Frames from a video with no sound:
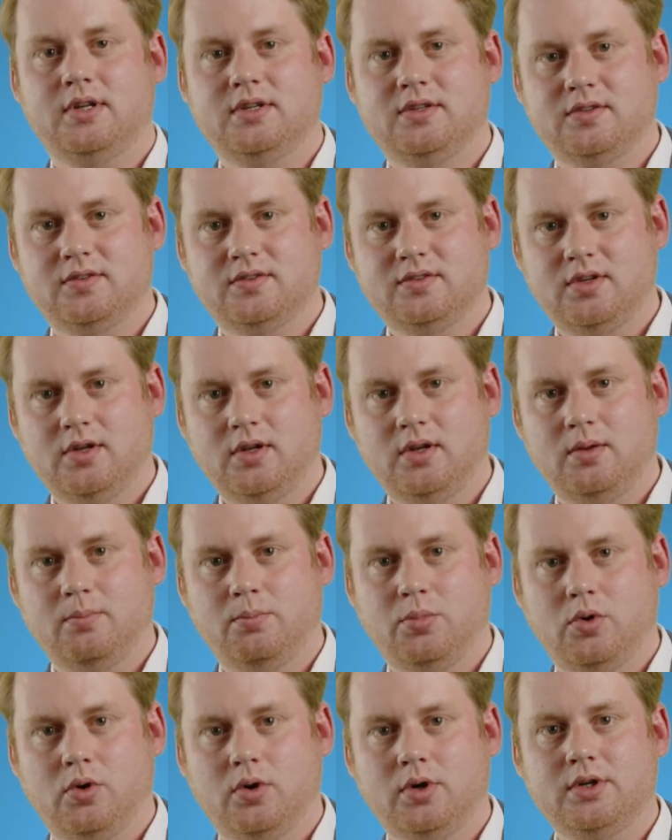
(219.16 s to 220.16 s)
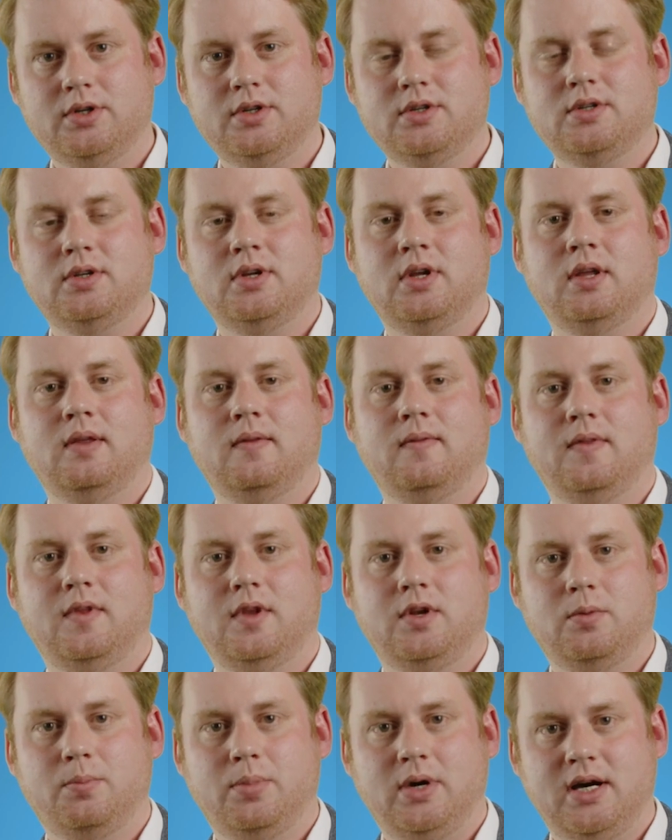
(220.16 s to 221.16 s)
it is still important
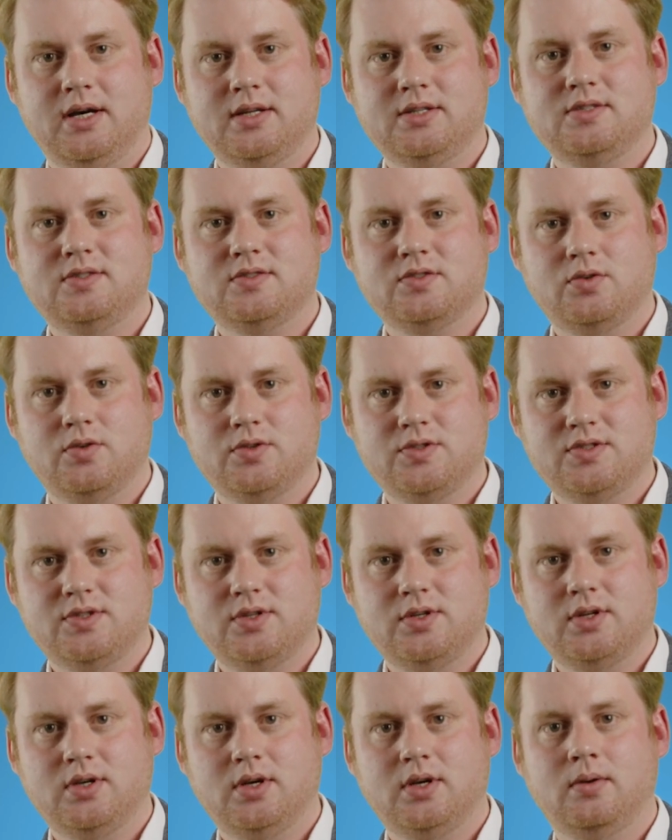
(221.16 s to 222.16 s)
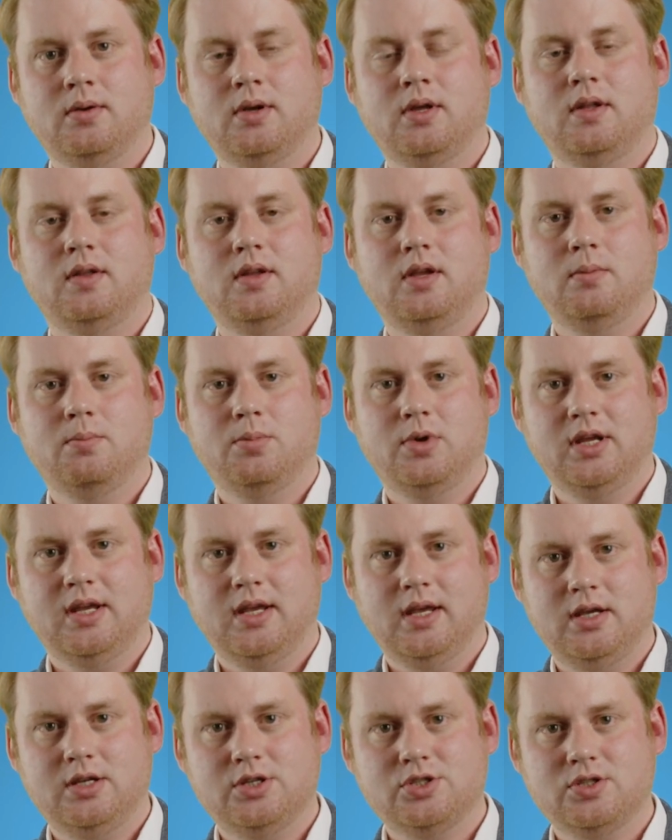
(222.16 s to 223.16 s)
that the parties consider the
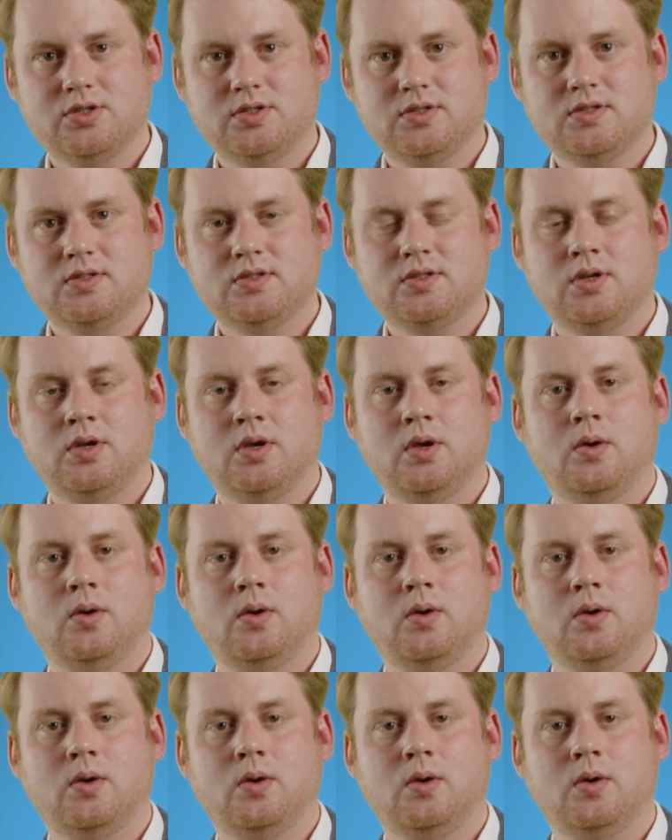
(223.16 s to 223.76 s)
implications